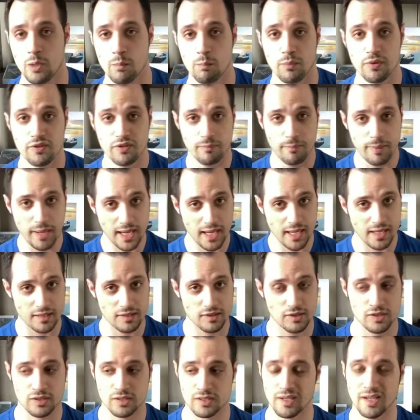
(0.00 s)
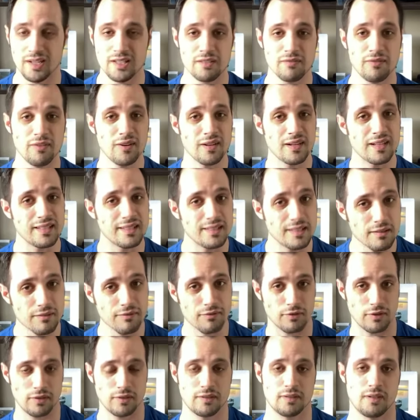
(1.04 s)
With bands, it's very
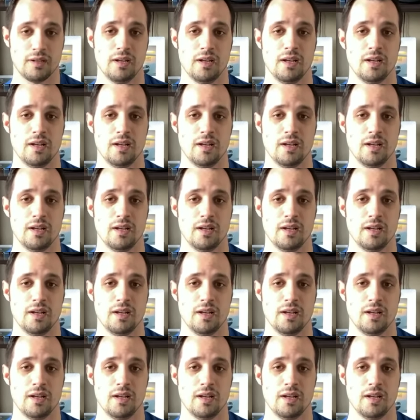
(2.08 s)
different